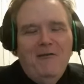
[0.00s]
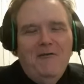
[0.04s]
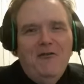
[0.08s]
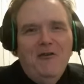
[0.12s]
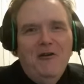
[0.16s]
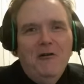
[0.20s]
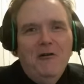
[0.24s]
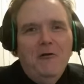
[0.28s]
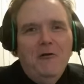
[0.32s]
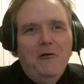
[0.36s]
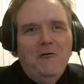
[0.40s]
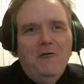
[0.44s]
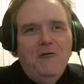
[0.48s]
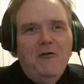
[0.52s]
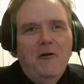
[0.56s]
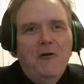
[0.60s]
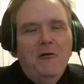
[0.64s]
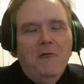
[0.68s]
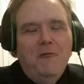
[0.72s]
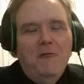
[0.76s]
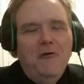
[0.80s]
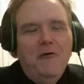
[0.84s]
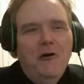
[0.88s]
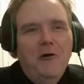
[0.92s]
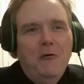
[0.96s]
generally
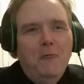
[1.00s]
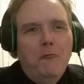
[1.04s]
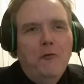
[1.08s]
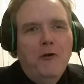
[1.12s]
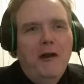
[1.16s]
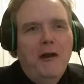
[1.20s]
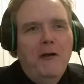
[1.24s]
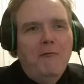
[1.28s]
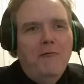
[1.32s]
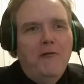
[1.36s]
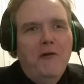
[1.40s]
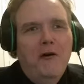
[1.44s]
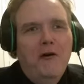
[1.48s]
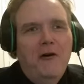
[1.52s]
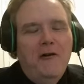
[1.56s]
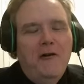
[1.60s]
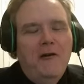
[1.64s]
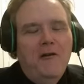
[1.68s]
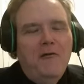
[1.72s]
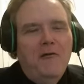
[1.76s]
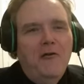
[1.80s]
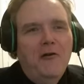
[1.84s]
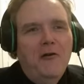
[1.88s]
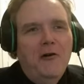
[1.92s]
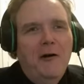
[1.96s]
don't know what I've
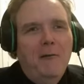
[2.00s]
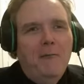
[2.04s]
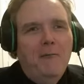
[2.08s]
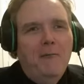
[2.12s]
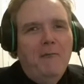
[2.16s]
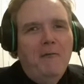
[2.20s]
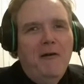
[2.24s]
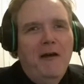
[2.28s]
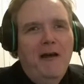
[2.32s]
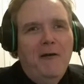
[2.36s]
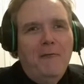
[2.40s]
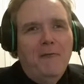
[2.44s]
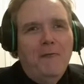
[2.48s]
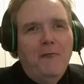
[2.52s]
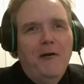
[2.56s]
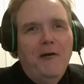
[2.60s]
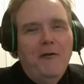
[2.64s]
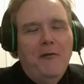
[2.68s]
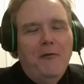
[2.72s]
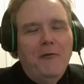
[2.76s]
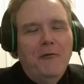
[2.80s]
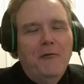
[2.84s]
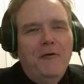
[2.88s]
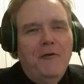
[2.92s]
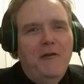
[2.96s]
done until I'm halfway
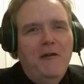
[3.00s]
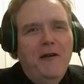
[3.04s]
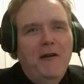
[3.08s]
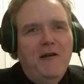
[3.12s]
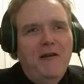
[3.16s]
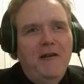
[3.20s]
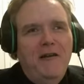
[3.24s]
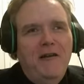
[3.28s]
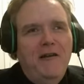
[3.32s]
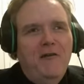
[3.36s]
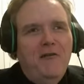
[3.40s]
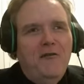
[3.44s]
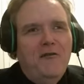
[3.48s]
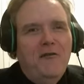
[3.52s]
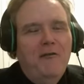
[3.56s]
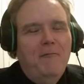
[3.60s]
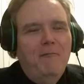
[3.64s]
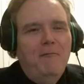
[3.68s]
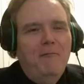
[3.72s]
through it at least.